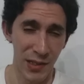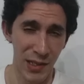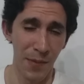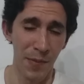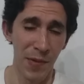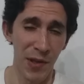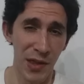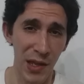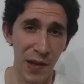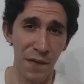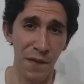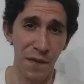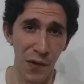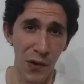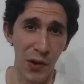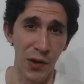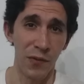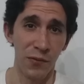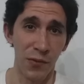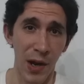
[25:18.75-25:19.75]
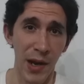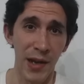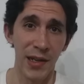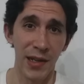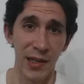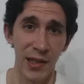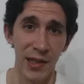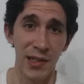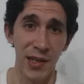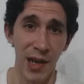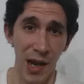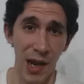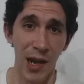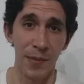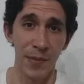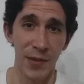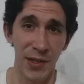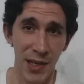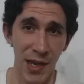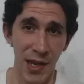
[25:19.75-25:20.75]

Timothy Foote, writing in Time,